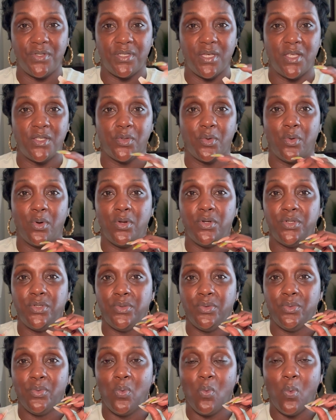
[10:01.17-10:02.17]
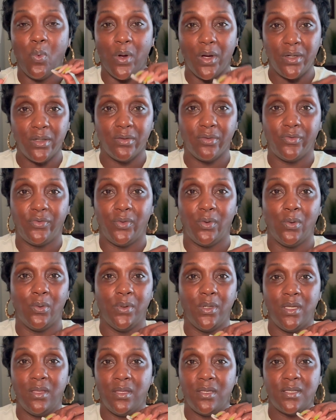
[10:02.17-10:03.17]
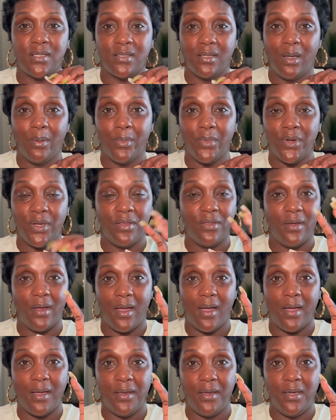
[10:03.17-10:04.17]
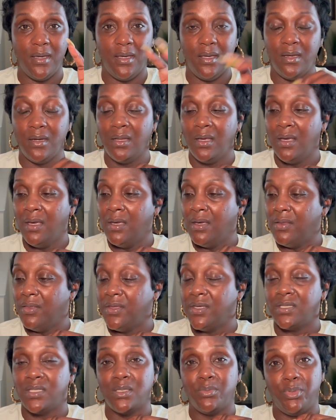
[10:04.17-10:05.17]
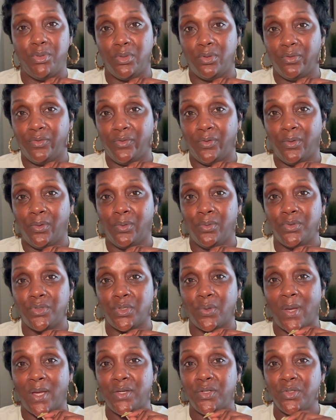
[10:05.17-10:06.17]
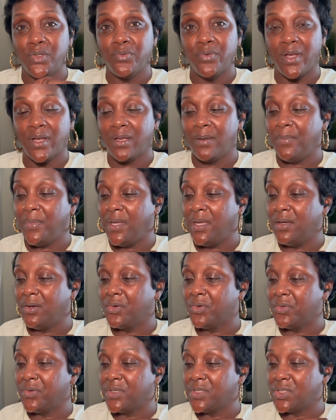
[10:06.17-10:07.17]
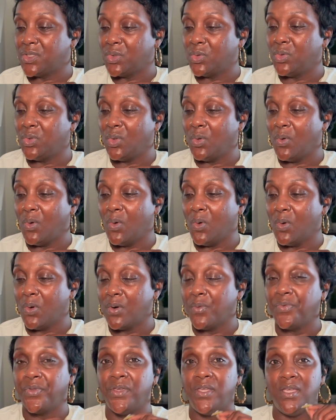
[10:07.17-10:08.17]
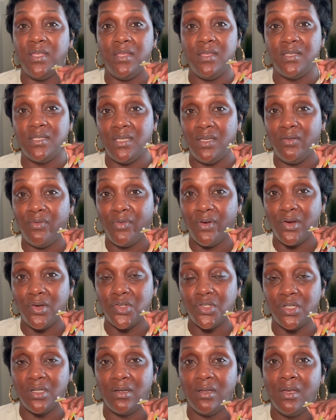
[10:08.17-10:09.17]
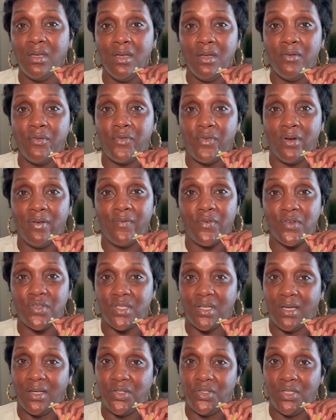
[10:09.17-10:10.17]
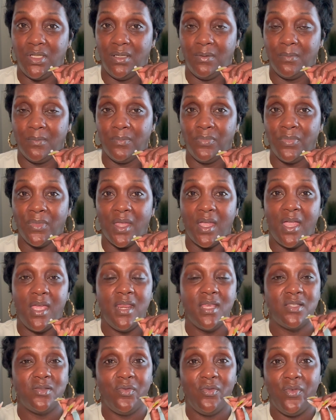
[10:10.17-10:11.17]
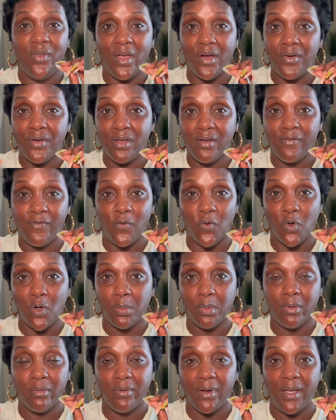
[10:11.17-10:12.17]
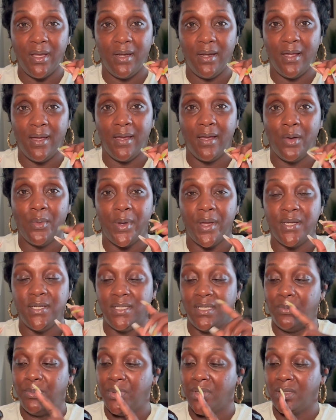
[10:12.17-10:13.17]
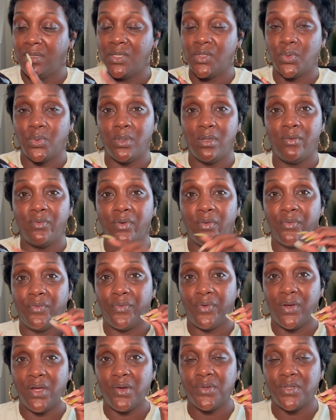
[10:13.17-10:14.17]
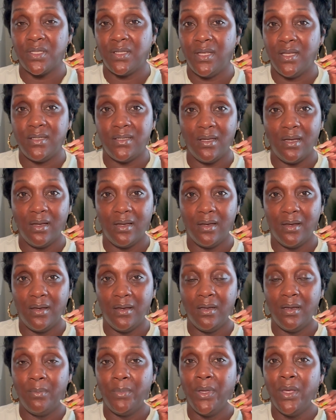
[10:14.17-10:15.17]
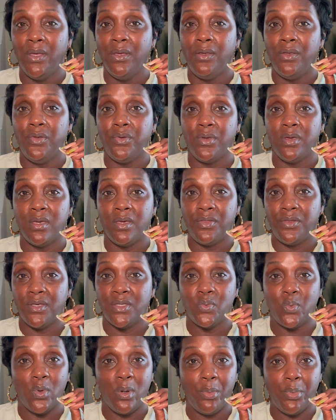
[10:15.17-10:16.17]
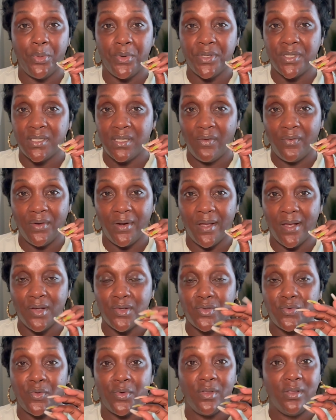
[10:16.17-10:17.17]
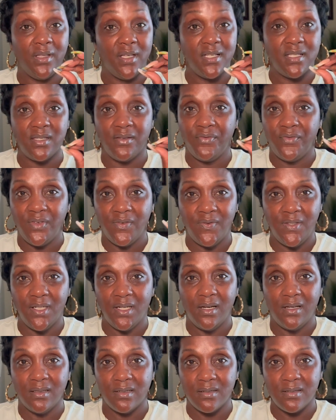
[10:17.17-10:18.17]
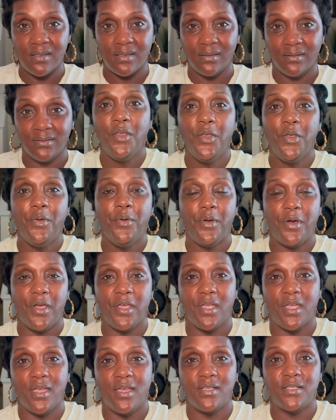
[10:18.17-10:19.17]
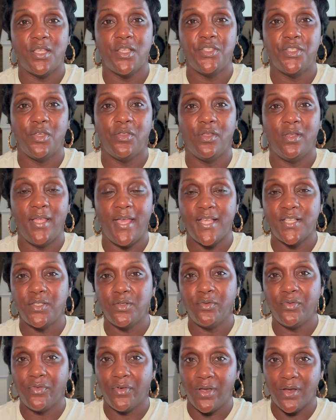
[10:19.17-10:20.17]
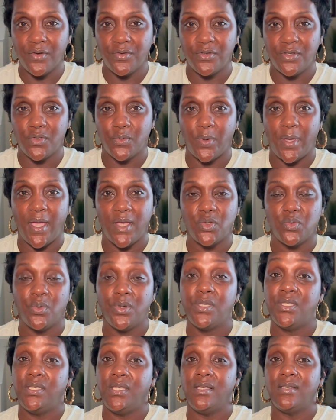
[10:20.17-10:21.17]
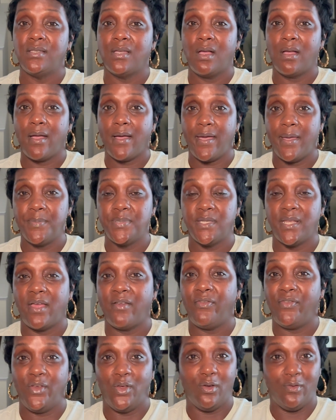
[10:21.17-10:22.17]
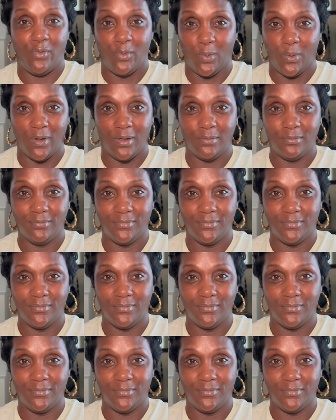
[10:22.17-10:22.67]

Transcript: that's going to do wonderful in the summer in the high heat. This is beautiful. So I do recommend Crystal Noir, the EDT version from Versace. And it's very affordable right now. I did pick this one up from fragrancenet.com. You can get this 1.7 ounce for less than $50. All right, guys, so the last two fragrances were actually TikTok hypes that I fell for.